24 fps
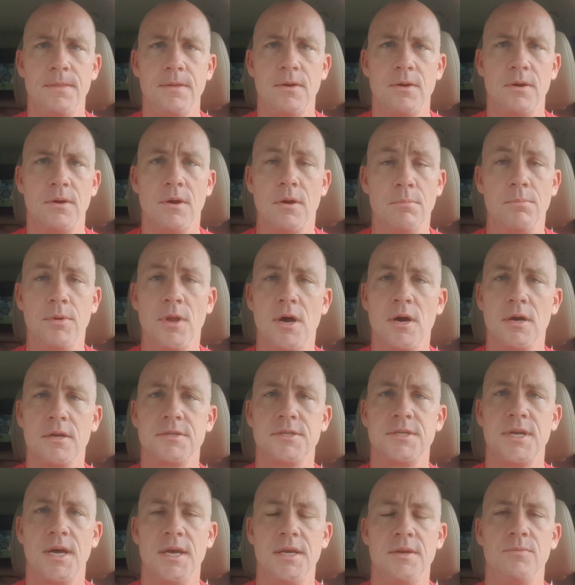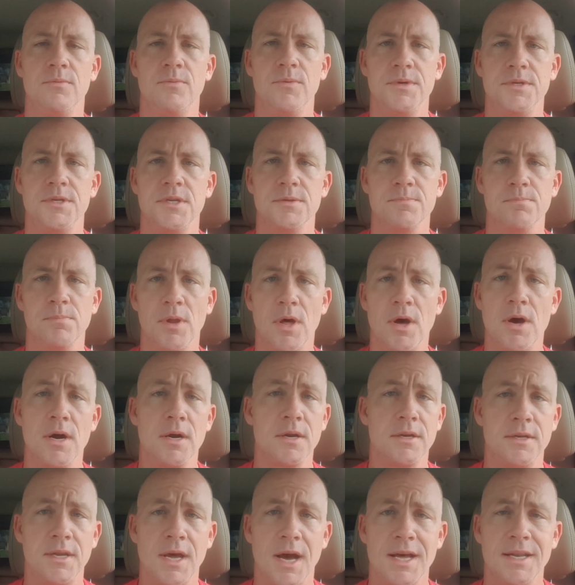or, blog site, which is
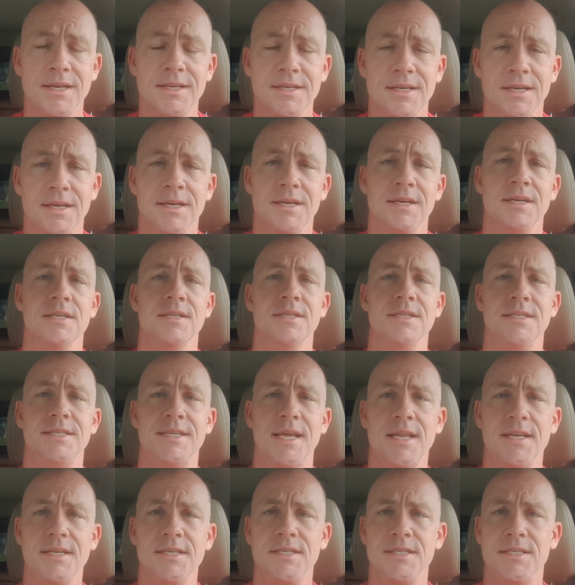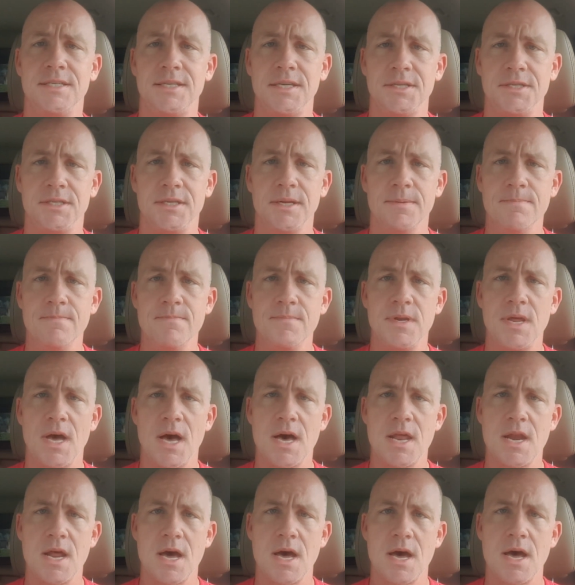
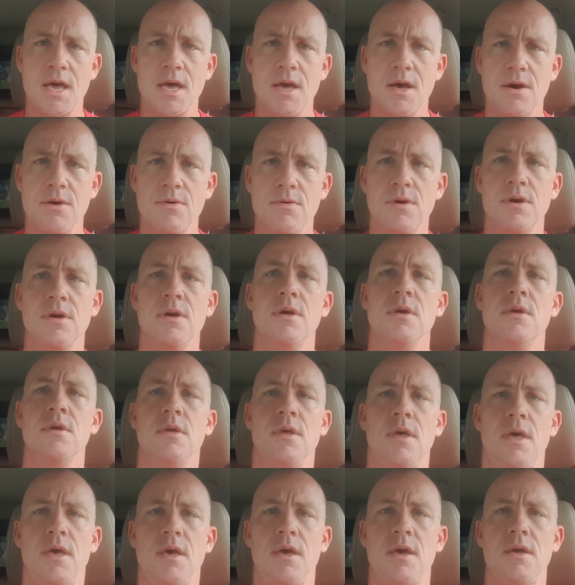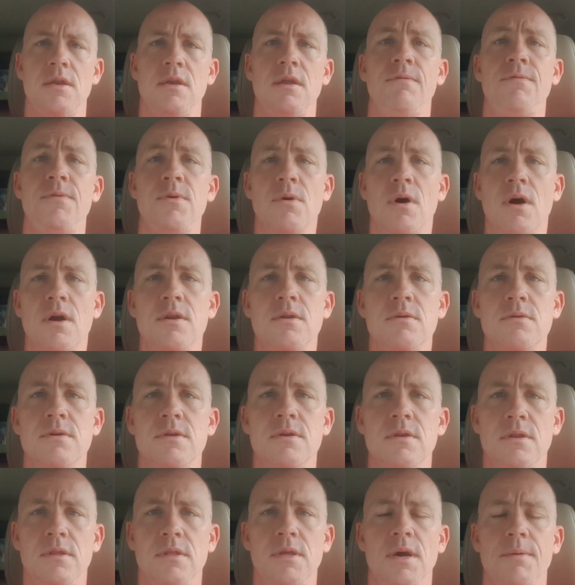blog.zensystem.io. And if you are
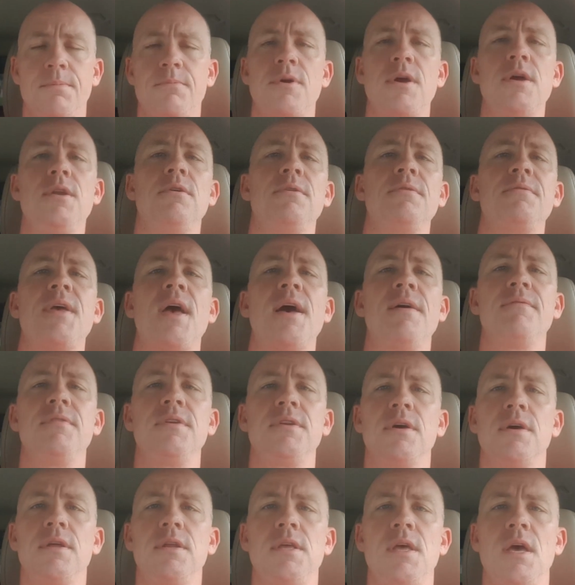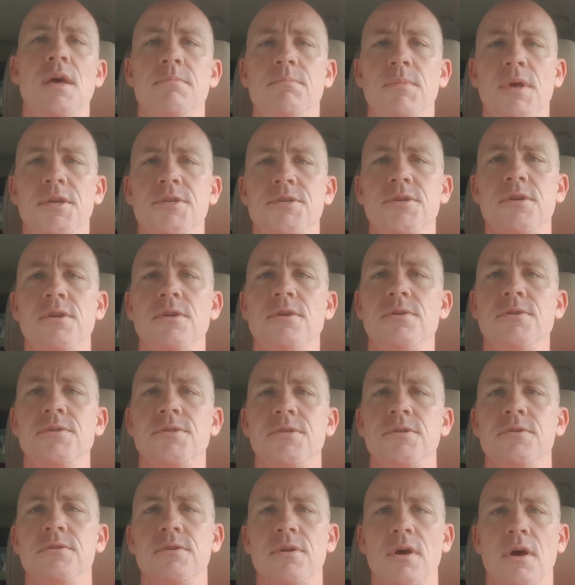doing the upgrade or you haven't done it yet, make sure you're
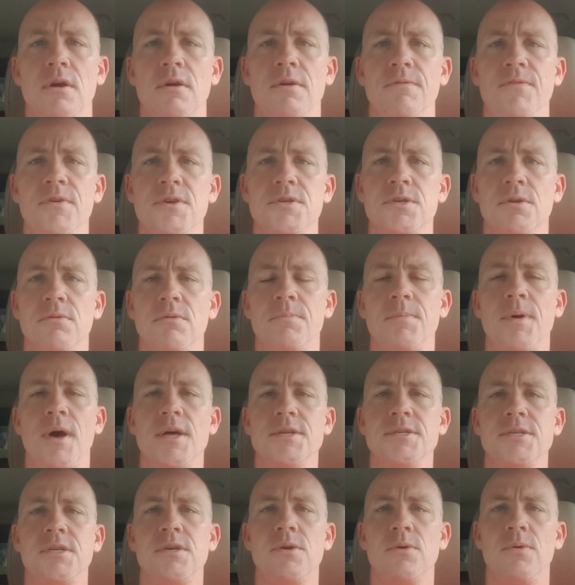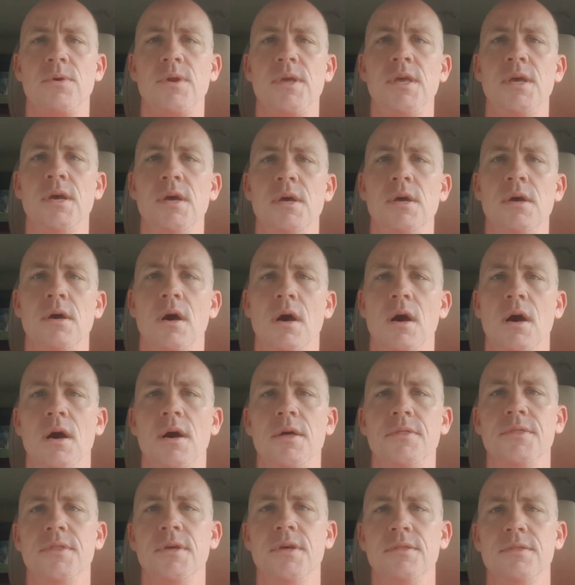using our official repository
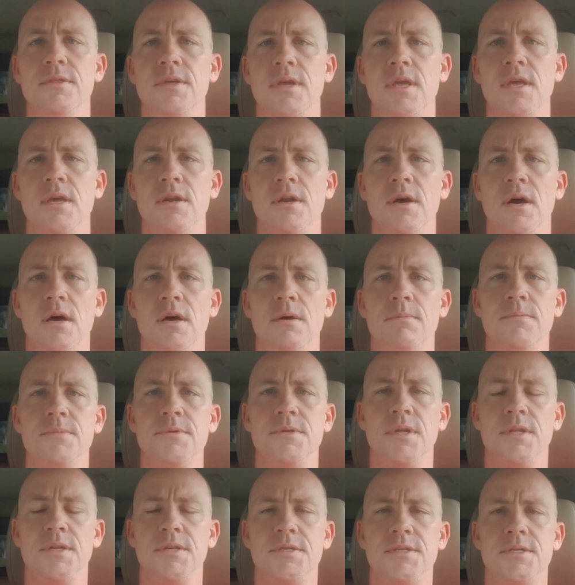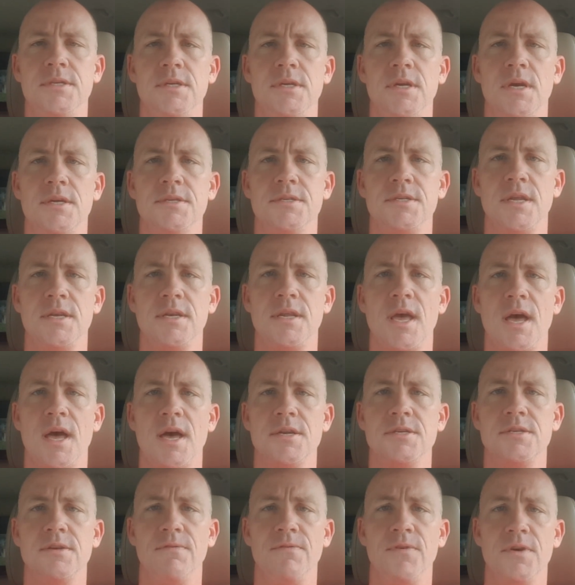on the, the GitHub. That's the uh,
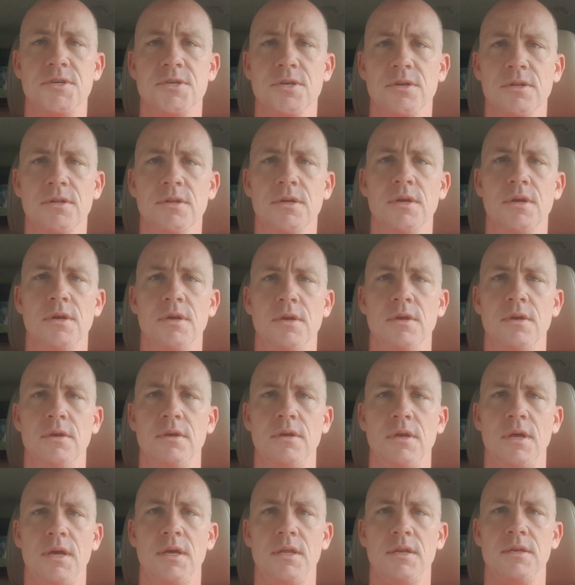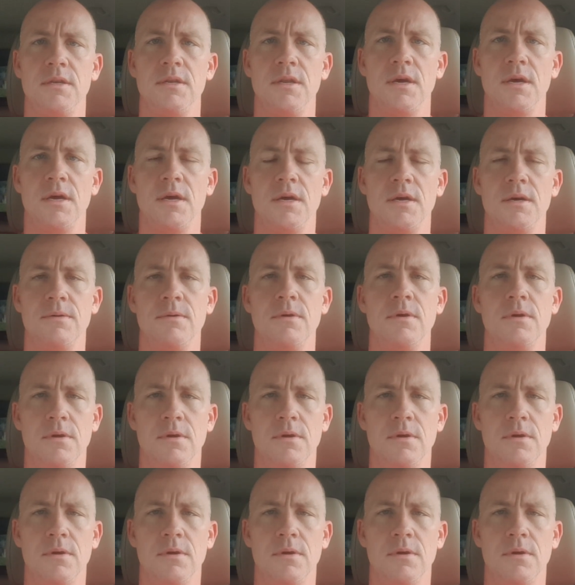Zencash official. And uh,